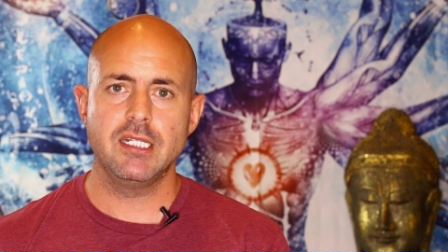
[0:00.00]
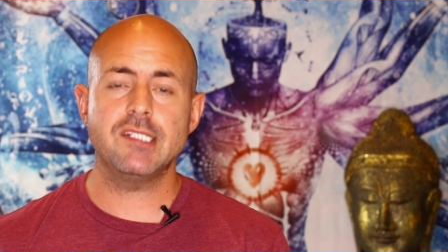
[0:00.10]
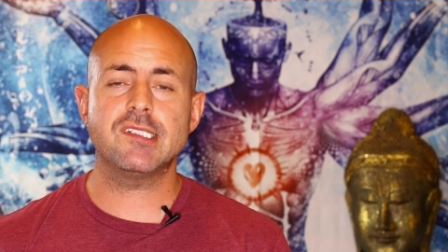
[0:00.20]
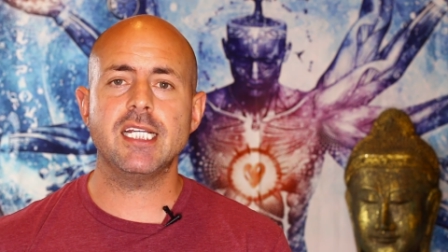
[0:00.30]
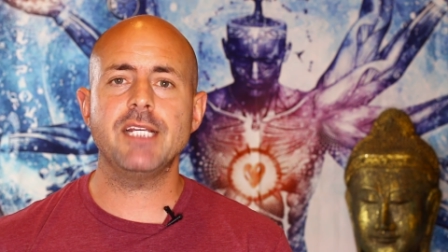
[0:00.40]
You
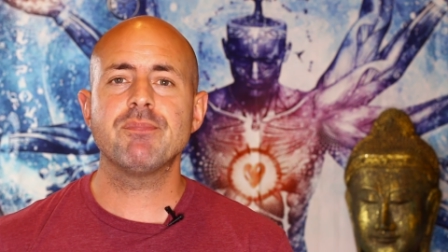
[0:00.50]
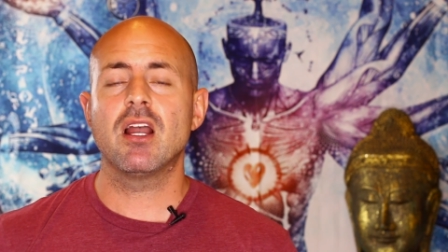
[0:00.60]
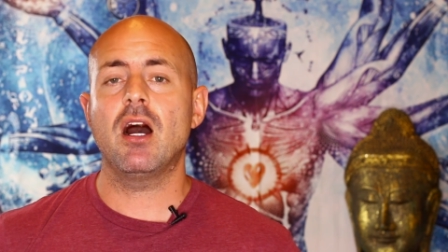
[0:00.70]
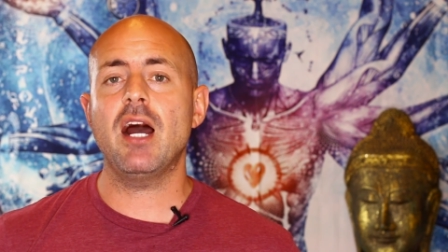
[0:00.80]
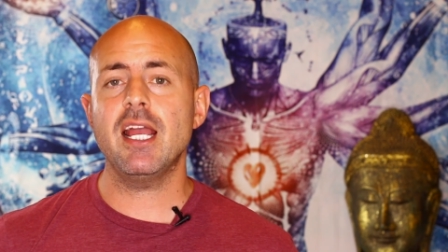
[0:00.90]
see,
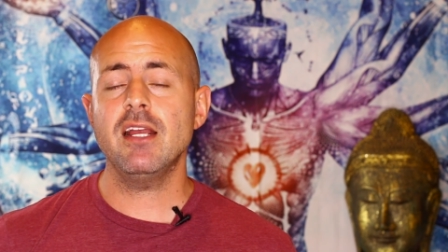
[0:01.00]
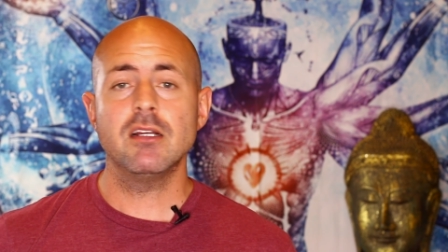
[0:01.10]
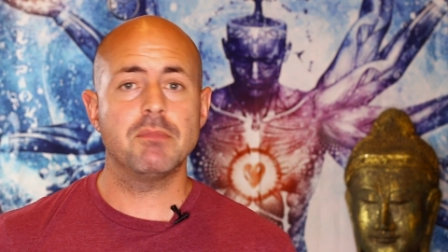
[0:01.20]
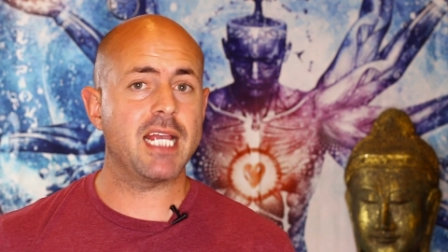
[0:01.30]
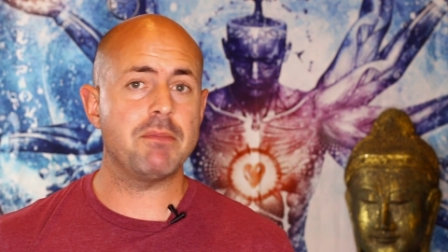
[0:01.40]
I
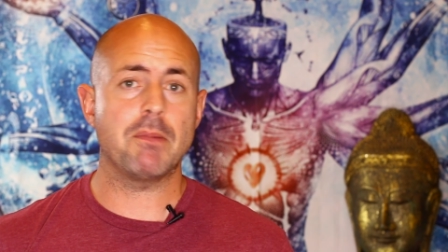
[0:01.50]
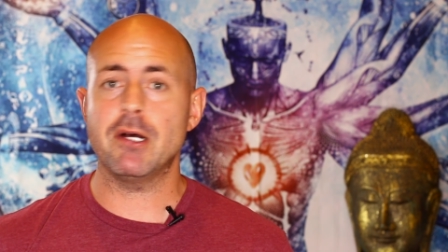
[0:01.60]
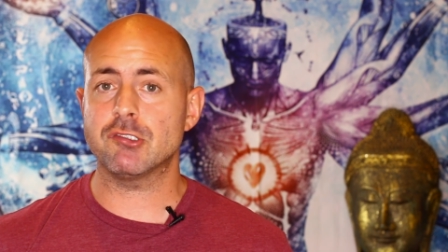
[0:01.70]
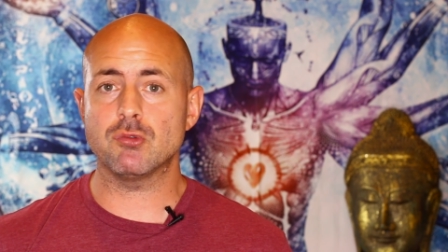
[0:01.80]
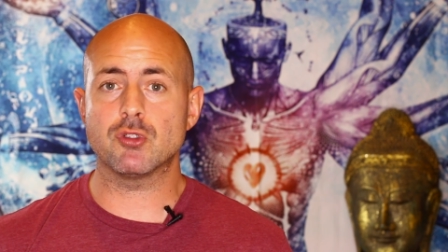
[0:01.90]
became a
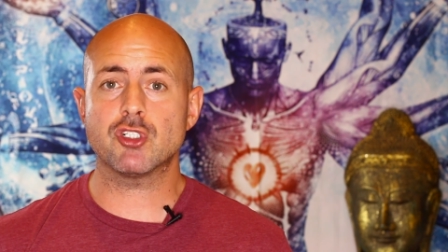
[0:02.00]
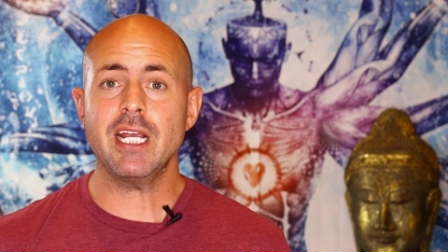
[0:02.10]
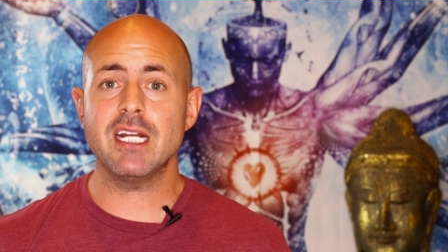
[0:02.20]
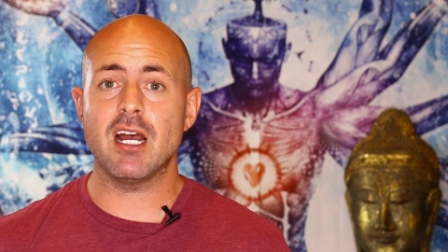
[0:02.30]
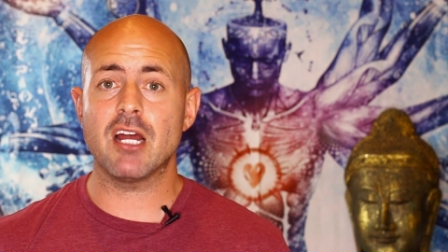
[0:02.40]
personal
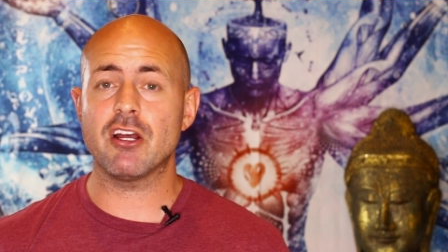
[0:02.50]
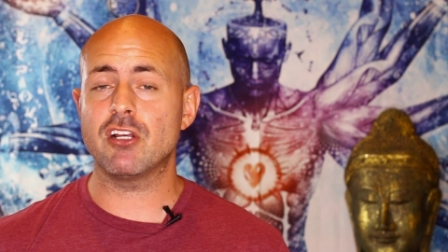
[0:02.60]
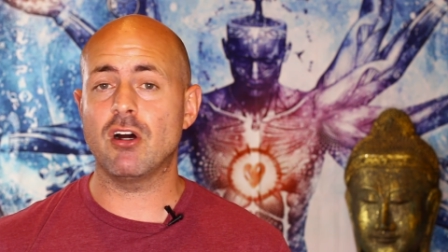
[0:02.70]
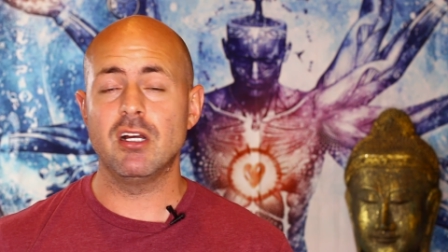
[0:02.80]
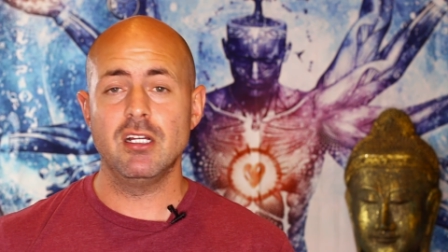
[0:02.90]
trainer and I
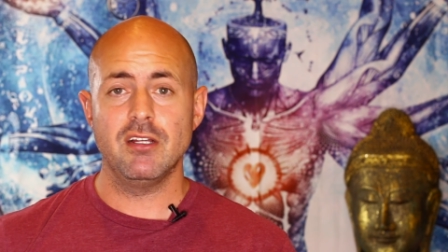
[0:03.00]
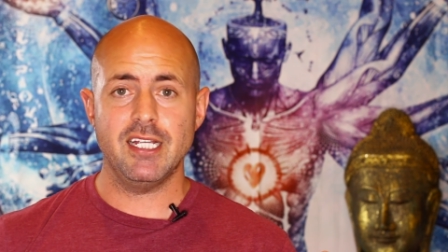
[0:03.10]
got